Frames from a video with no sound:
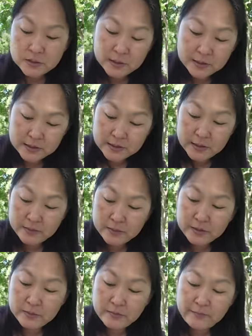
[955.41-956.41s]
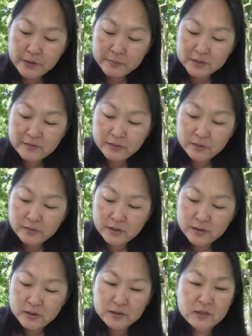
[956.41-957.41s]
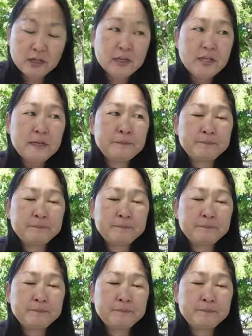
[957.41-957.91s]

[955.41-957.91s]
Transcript: Like I said, they're famous for their undagi.